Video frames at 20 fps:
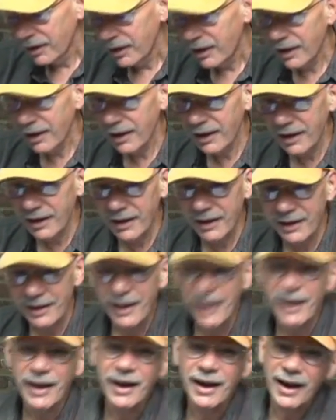Uh,
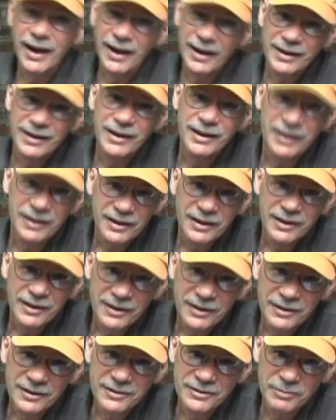
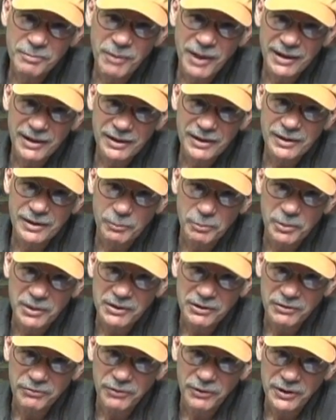here's my little
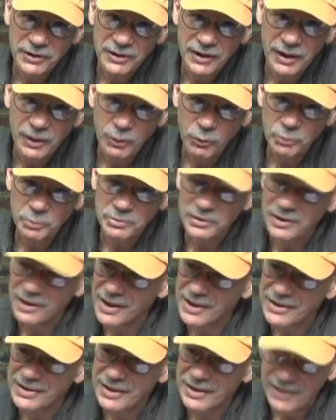bitch for the day. Oops,
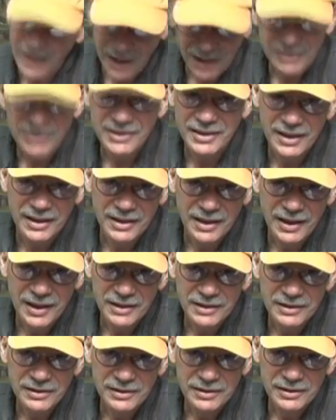can I say? I'll say
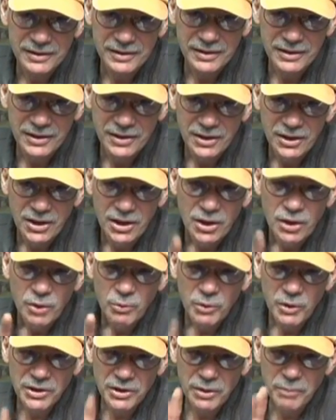that.
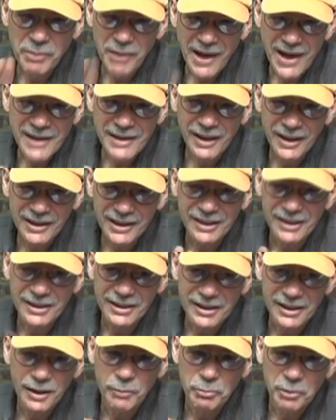When you're buying like a
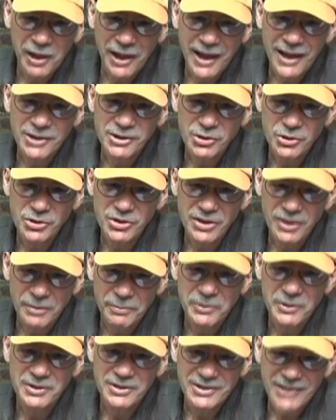little appliance or
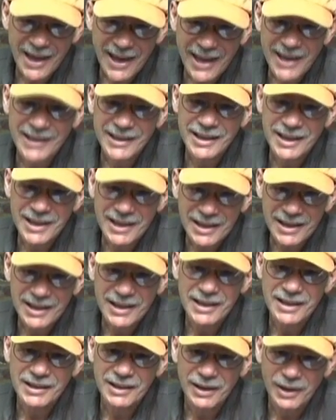something, take
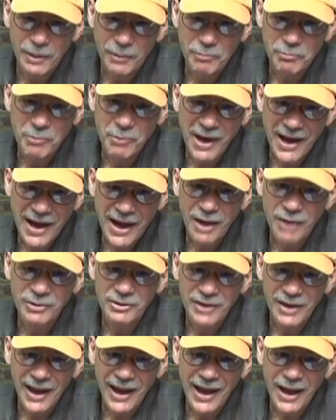heed
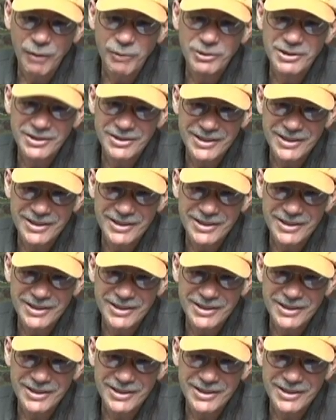about how it's